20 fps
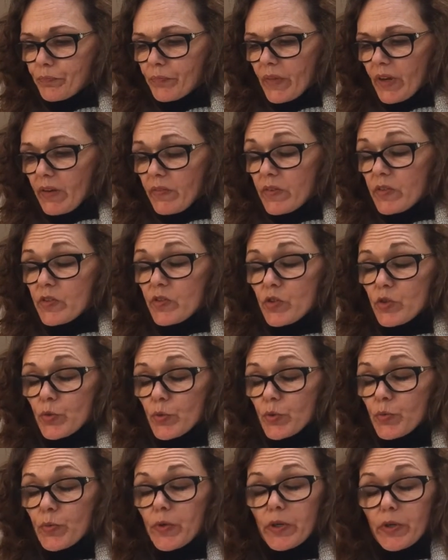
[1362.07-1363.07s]
This is
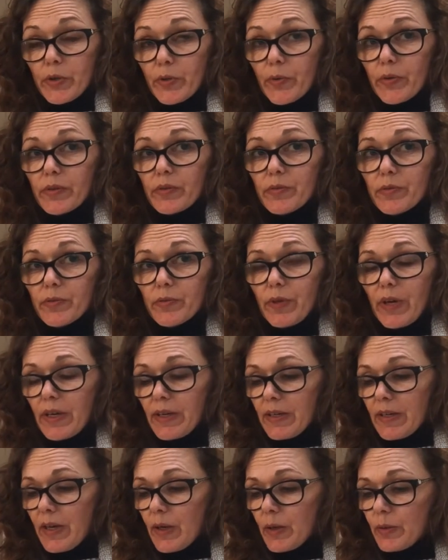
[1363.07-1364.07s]
what we're going through right
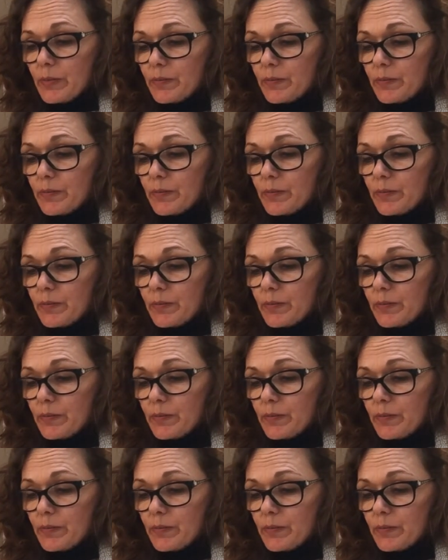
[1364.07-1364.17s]
now.